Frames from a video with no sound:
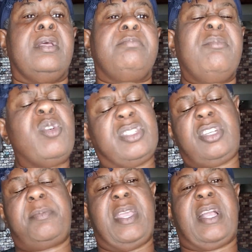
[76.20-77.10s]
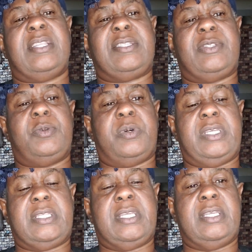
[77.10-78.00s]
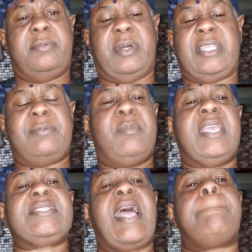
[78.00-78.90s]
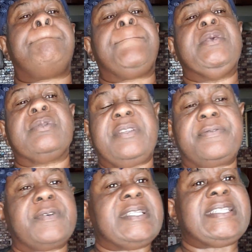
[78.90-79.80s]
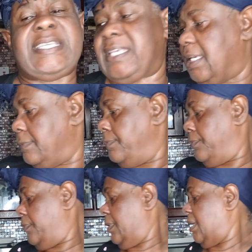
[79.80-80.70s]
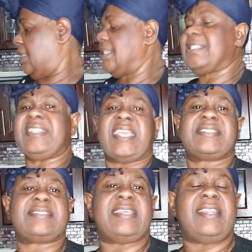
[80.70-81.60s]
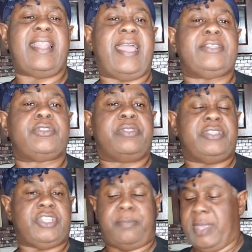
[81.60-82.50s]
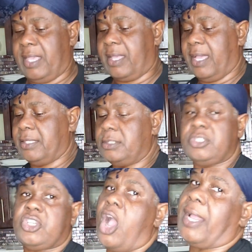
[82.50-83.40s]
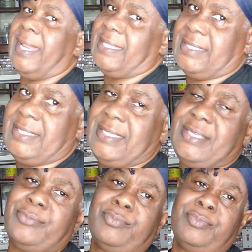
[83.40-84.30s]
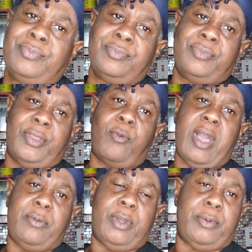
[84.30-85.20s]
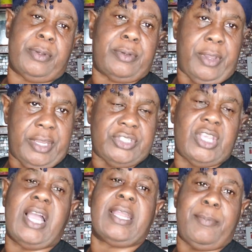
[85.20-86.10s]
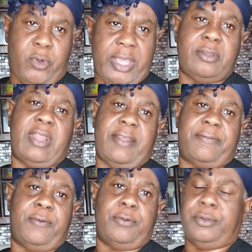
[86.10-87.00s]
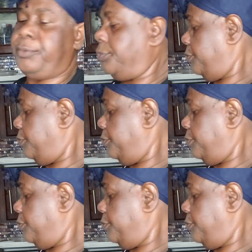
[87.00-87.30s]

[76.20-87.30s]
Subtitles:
Most Jamaicans know it, but it makes a beautiful tea. It is next in line to the Jamaican chocolate tea, the one where we cut the chocolate. I'm going to do that for now,